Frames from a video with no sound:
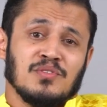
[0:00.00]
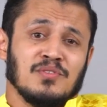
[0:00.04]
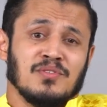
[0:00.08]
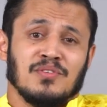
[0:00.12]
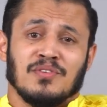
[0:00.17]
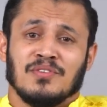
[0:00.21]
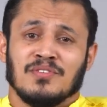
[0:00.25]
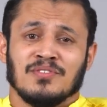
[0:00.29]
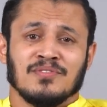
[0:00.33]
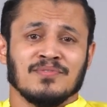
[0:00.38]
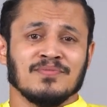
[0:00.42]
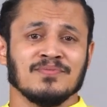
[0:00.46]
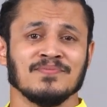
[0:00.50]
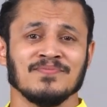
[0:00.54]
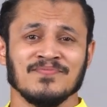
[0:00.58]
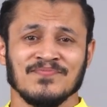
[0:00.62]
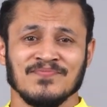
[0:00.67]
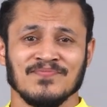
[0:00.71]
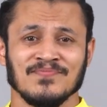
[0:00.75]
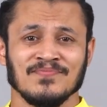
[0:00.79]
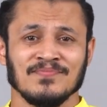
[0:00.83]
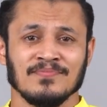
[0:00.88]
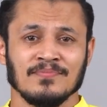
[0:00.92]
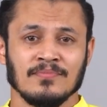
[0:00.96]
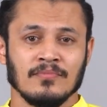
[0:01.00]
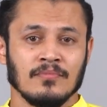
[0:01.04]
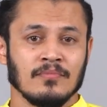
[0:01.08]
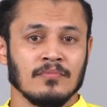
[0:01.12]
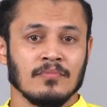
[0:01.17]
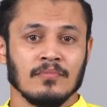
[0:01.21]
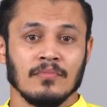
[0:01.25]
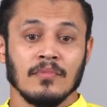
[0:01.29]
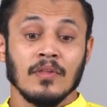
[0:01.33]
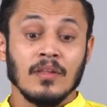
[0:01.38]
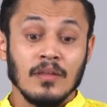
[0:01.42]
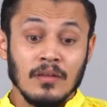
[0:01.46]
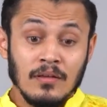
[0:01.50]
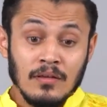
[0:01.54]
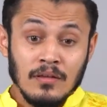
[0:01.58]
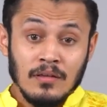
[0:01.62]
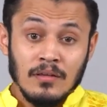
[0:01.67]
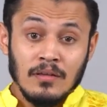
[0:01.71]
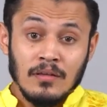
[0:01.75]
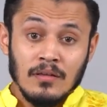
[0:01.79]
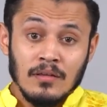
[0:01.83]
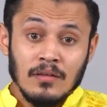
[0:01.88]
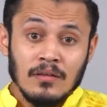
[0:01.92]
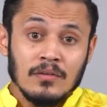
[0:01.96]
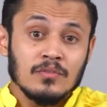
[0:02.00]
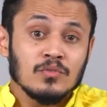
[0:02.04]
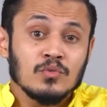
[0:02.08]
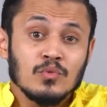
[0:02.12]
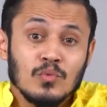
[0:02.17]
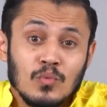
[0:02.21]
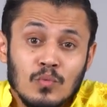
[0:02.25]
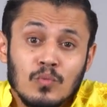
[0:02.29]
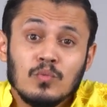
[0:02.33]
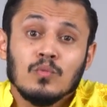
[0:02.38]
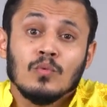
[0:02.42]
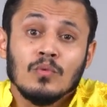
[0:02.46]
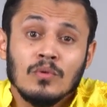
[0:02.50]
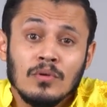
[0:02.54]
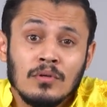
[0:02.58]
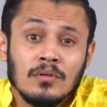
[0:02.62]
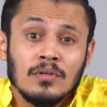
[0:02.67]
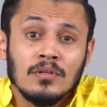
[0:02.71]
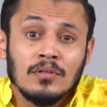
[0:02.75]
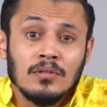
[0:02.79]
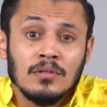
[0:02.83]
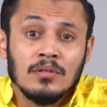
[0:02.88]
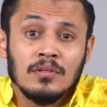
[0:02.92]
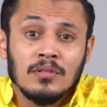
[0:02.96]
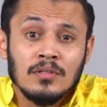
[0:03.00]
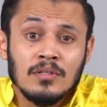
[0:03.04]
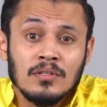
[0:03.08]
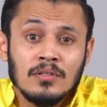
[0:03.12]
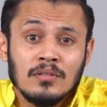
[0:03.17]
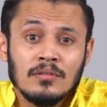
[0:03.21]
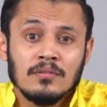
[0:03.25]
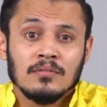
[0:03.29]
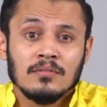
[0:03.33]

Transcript: once crystal clear thoughts. Can you relate?